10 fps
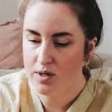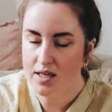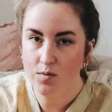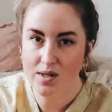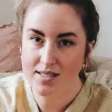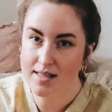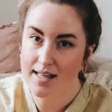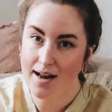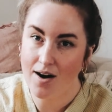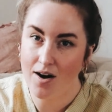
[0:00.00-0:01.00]
really wasn't
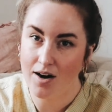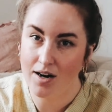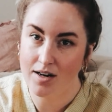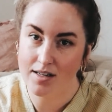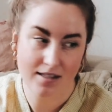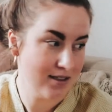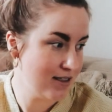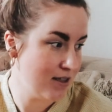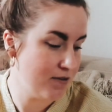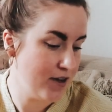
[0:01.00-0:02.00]
that hard
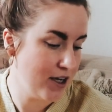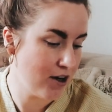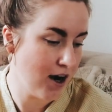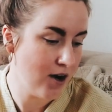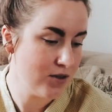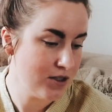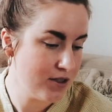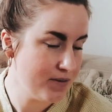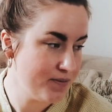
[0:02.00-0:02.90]
to figure out.